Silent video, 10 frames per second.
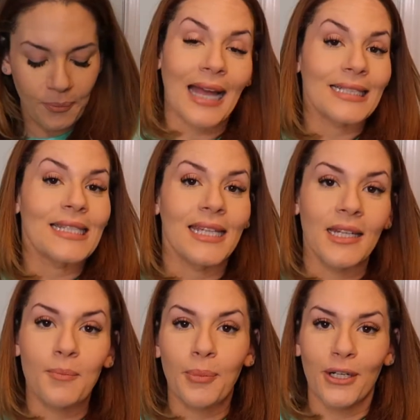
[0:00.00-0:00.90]
I
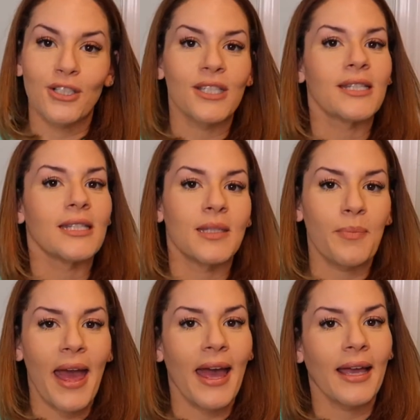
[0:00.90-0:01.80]
did purchase this
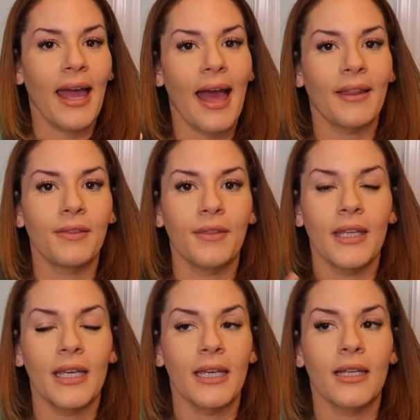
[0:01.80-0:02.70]
bag at
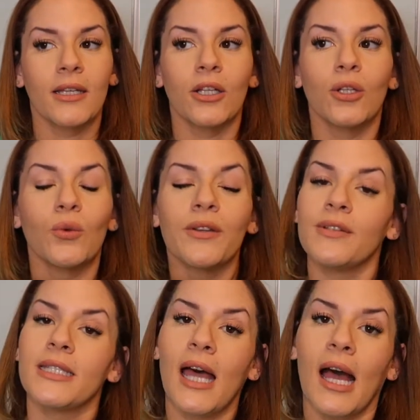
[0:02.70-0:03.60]
the Louis
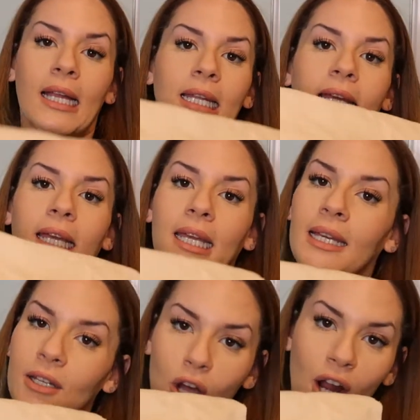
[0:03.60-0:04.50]
Vuitton
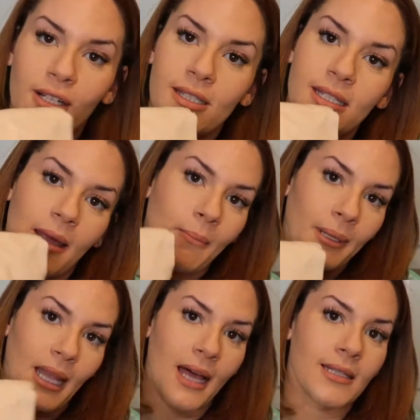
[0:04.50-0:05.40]
in Garden State
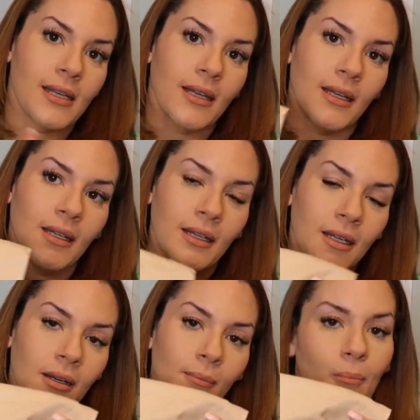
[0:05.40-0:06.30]
Plaza
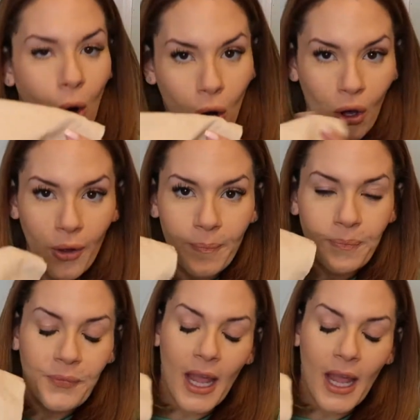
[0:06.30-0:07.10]
Mall.